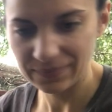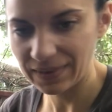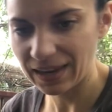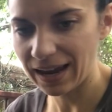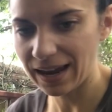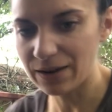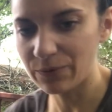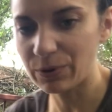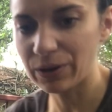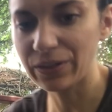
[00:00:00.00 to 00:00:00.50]

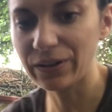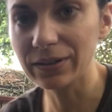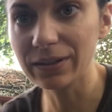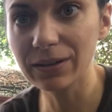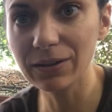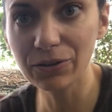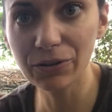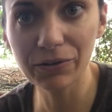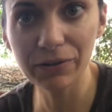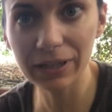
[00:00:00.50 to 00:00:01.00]
And with a
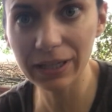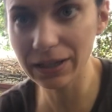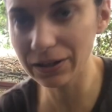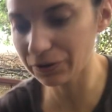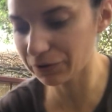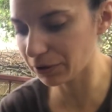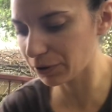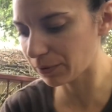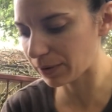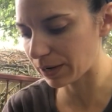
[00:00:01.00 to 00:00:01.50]
little Gorilla
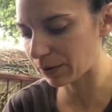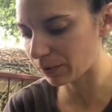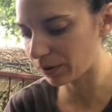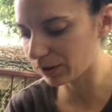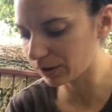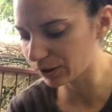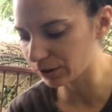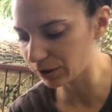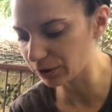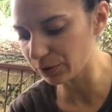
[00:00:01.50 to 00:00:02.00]
Glue,
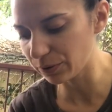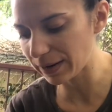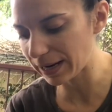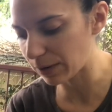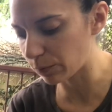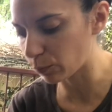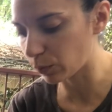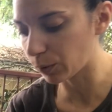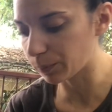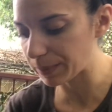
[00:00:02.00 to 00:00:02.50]
it
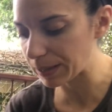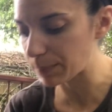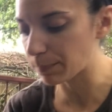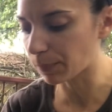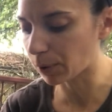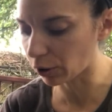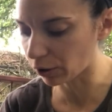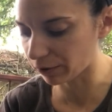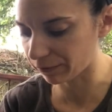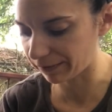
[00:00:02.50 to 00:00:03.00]
will be
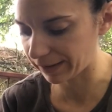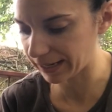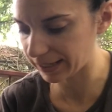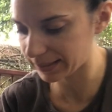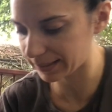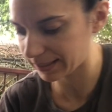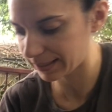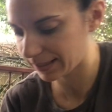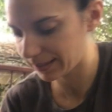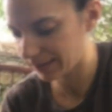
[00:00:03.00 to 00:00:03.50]
perfect.